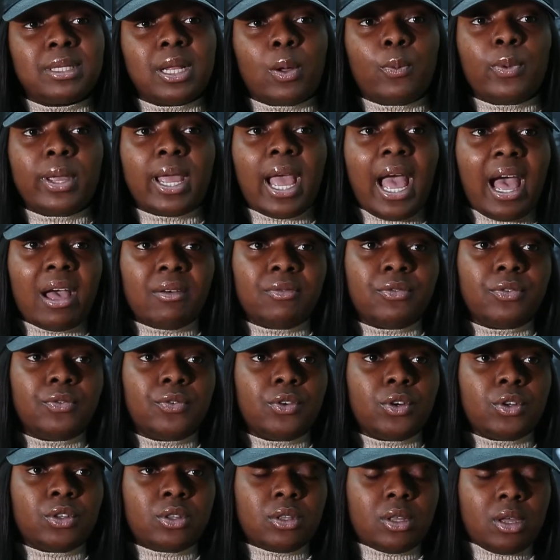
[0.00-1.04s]
that we have
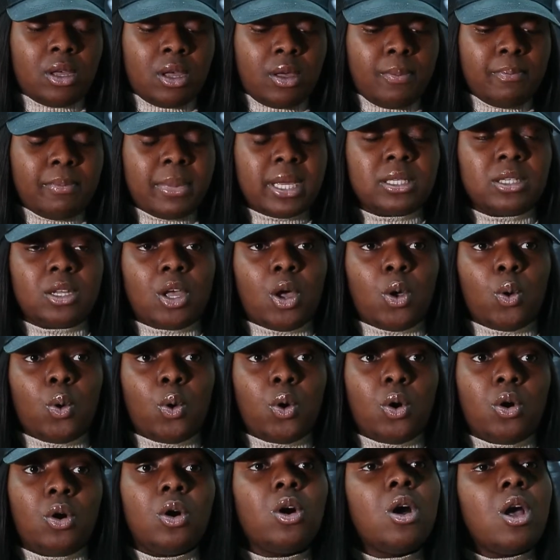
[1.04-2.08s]
for the mixed
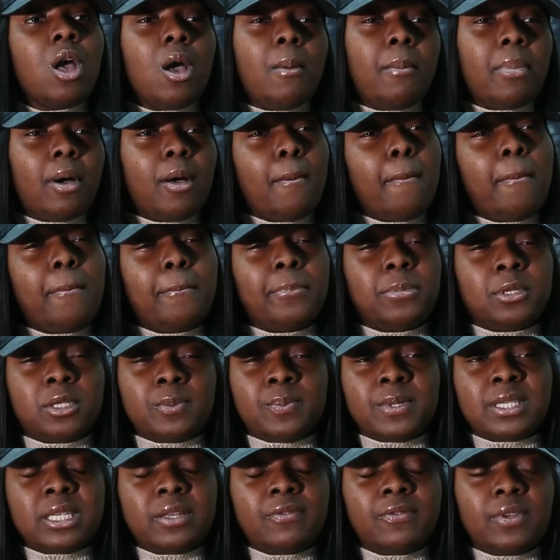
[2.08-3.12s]
cohort, but
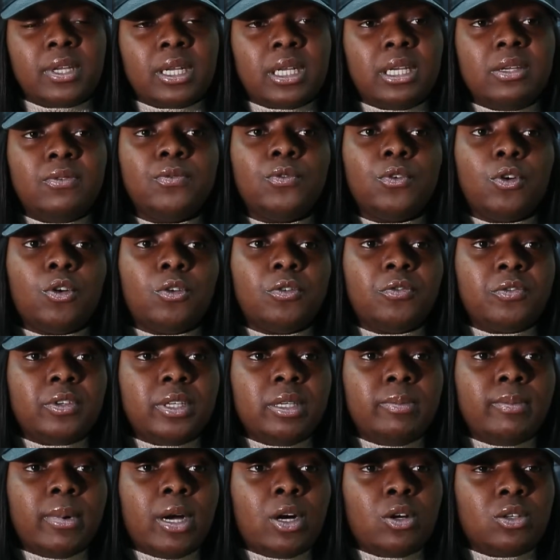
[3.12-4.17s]
specifically for
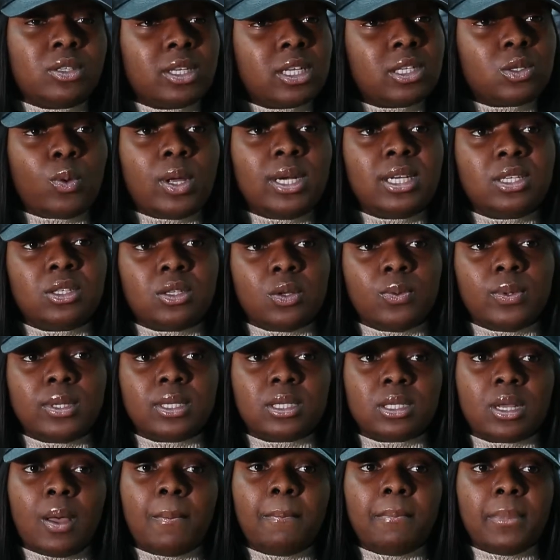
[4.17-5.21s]
females, as well as doing
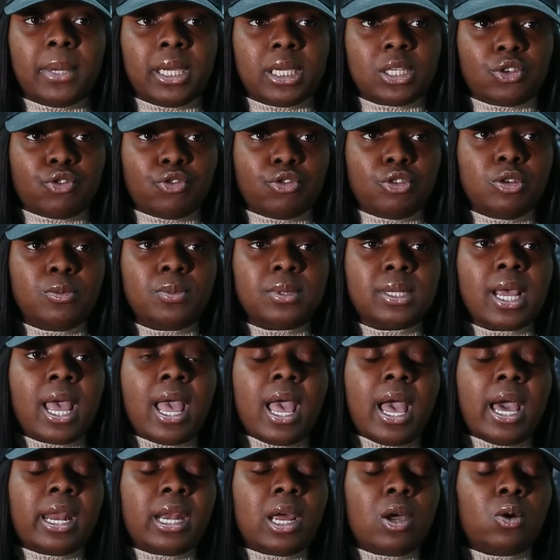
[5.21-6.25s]
some mixed groups.
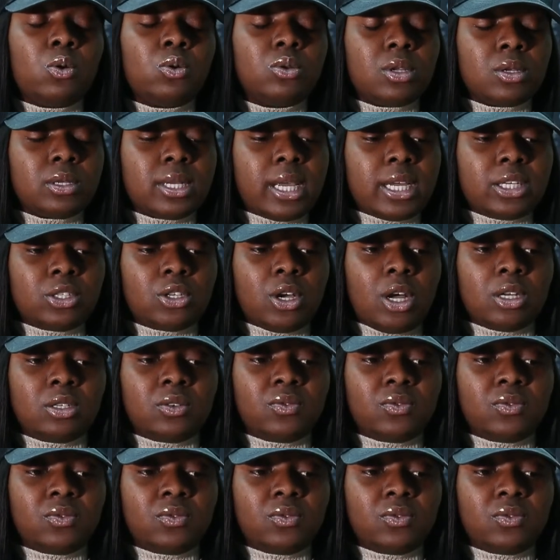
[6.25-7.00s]
And I also take charge